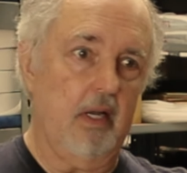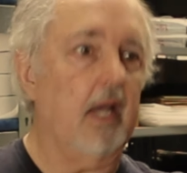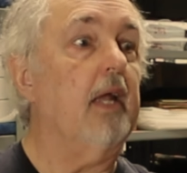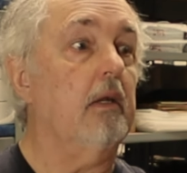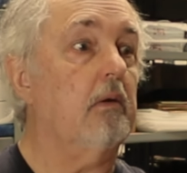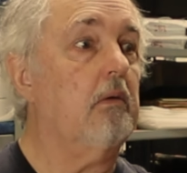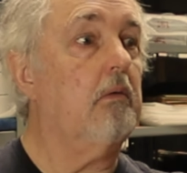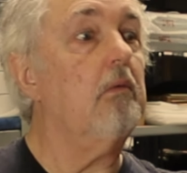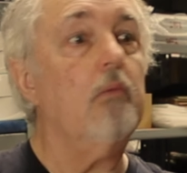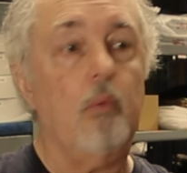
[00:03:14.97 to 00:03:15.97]
and
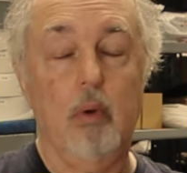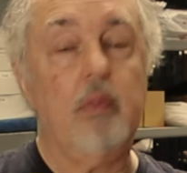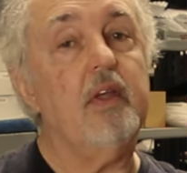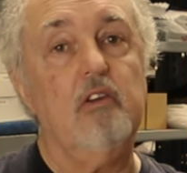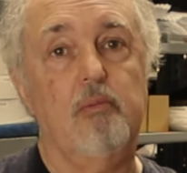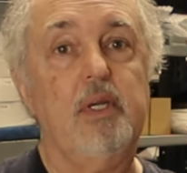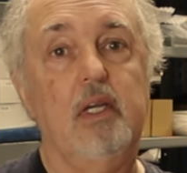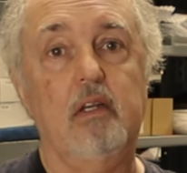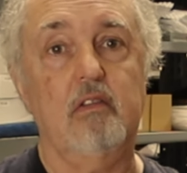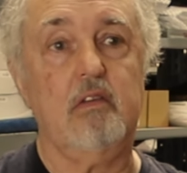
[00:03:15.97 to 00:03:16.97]
worthy of
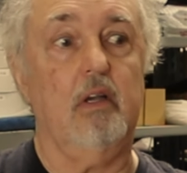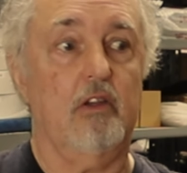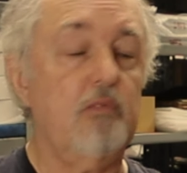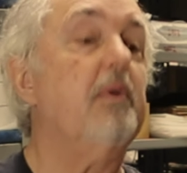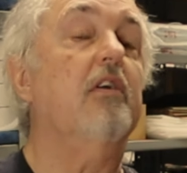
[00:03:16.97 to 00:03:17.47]
being discussed,